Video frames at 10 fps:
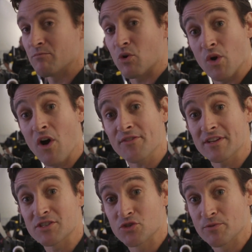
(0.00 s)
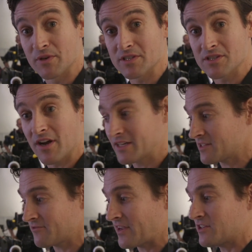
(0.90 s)
But what I think is super exciting
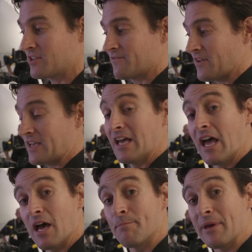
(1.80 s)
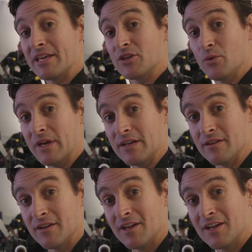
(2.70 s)
is the fact you can feed a PQ in.